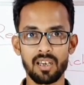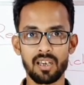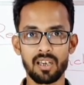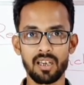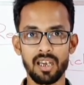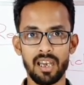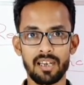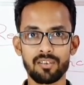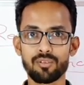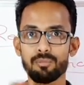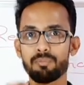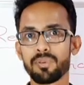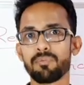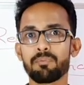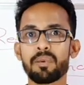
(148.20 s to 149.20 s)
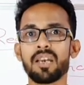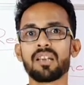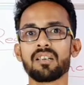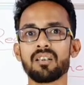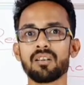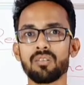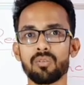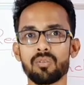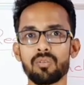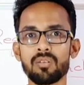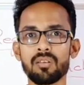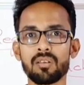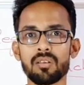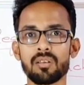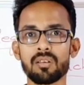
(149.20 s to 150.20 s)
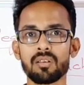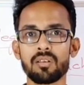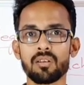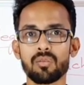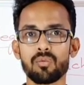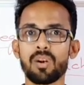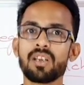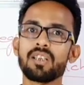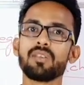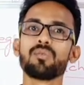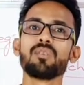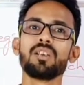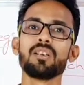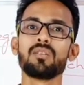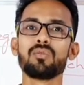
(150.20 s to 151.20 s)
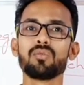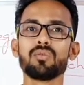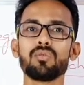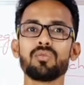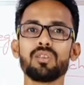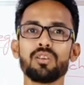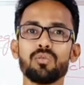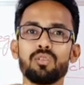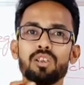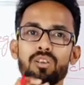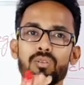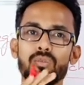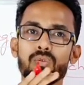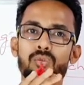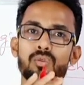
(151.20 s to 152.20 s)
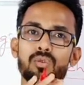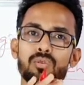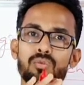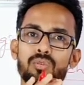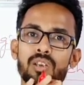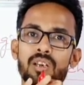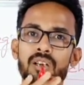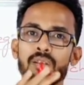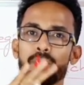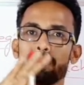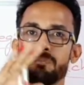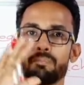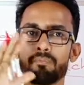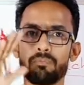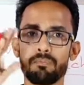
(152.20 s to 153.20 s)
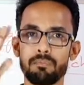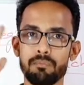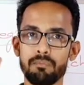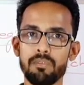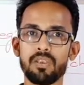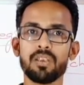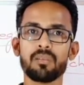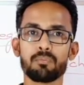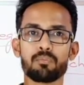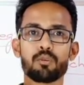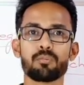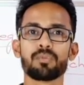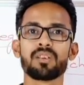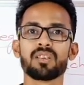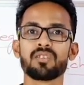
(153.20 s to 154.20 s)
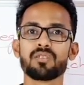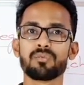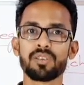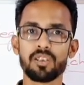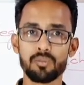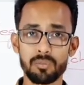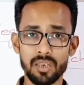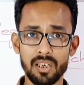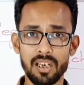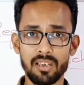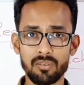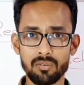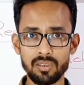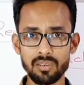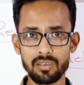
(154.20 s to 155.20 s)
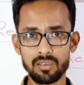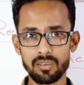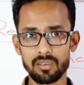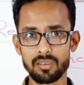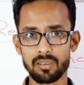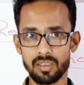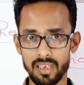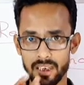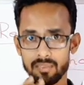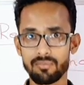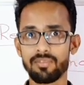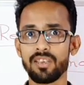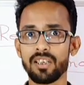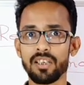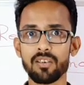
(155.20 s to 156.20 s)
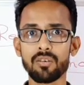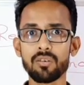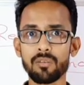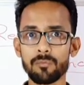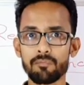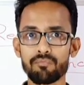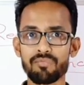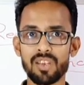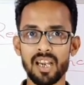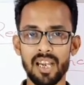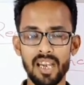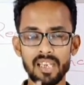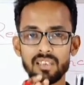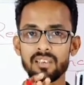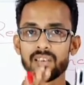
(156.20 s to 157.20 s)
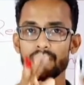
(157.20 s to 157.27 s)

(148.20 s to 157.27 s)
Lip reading: And to prepare the note, what you need to do, you need to go to the properties of human language, that video, and